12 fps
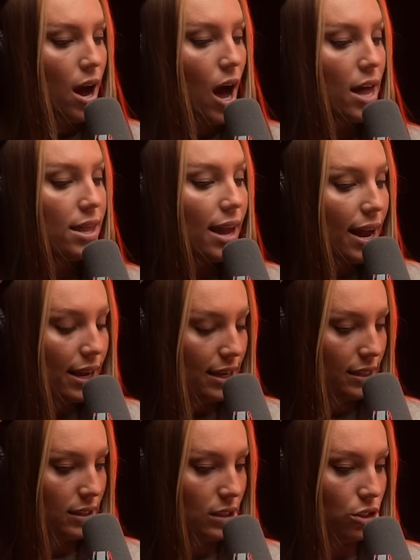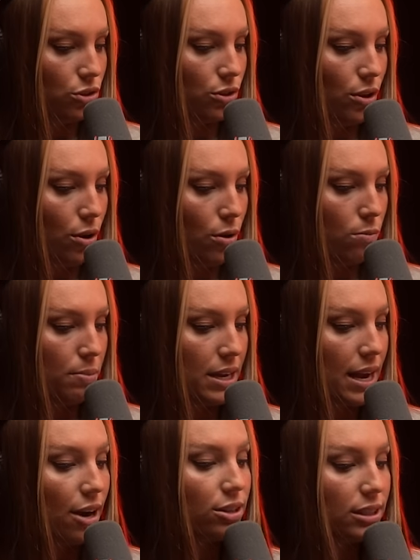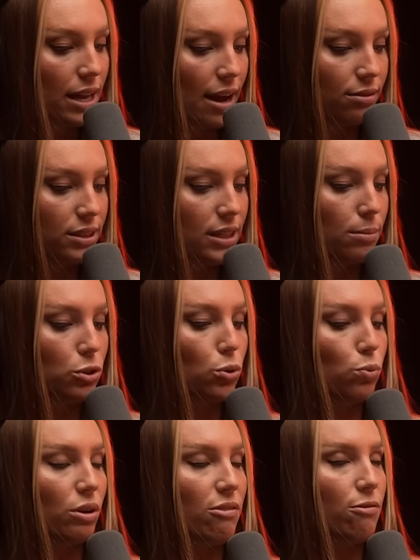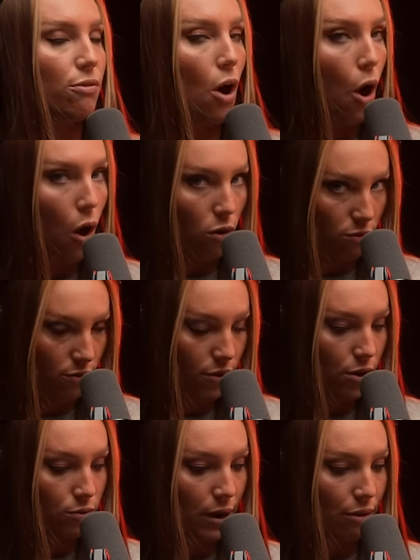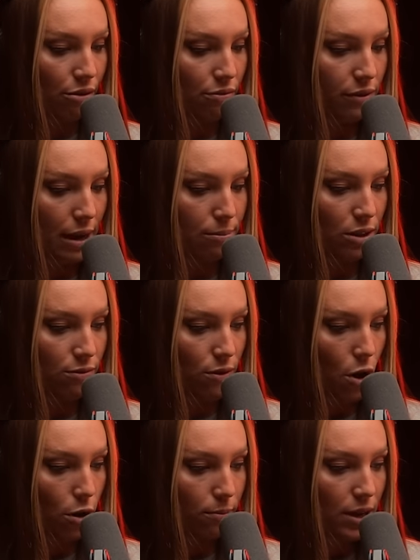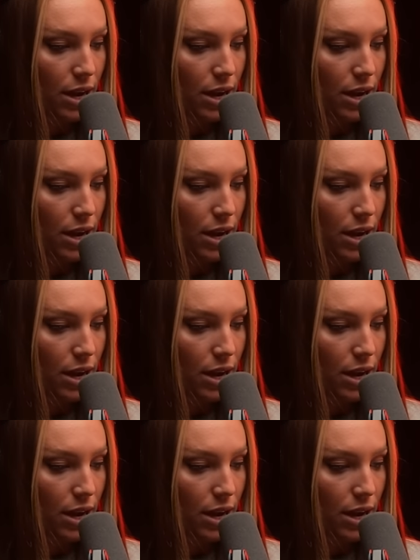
Unlike his sister, though, Pierre's life seemed to revolve around the family farm.